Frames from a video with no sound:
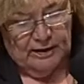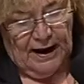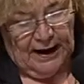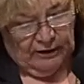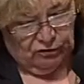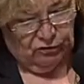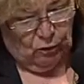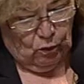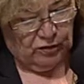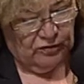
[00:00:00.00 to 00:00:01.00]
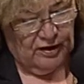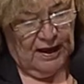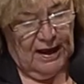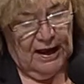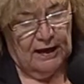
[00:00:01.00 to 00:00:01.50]
task force
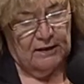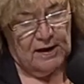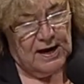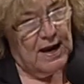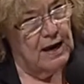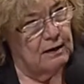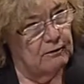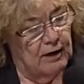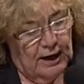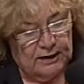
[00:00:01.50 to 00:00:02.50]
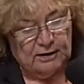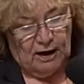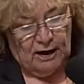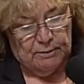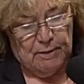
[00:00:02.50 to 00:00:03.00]
and the
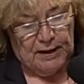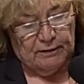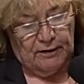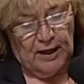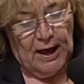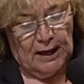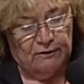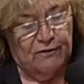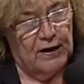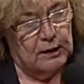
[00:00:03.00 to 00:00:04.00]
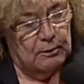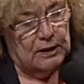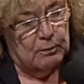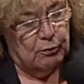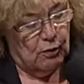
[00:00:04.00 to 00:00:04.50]

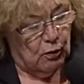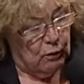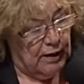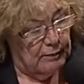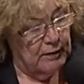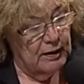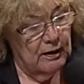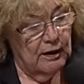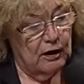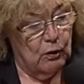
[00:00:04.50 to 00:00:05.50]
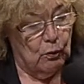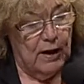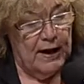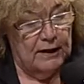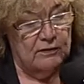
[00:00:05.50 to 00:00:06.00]
anti-methamphetamine program,
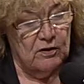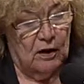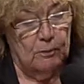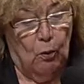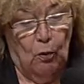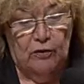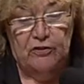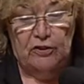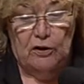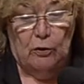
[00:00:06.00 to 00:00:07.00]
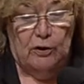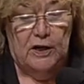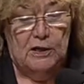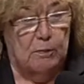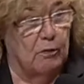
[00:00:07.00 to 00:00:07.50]
grants on port security
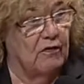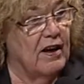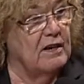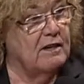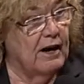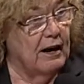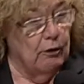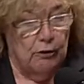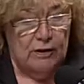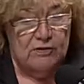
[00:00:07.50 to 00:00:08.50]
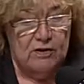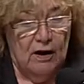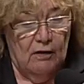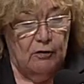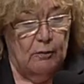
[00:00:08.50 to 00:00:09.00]
to prevent terrorists
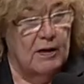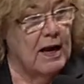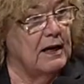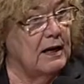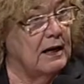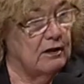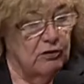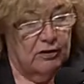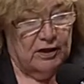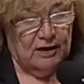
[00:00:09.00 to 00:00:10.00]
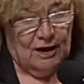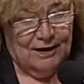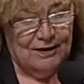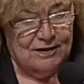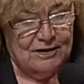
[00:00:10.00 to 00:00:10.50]
from getting into the
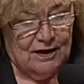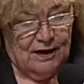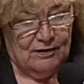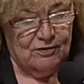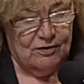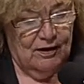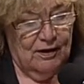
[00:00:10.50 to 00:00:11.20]
United States,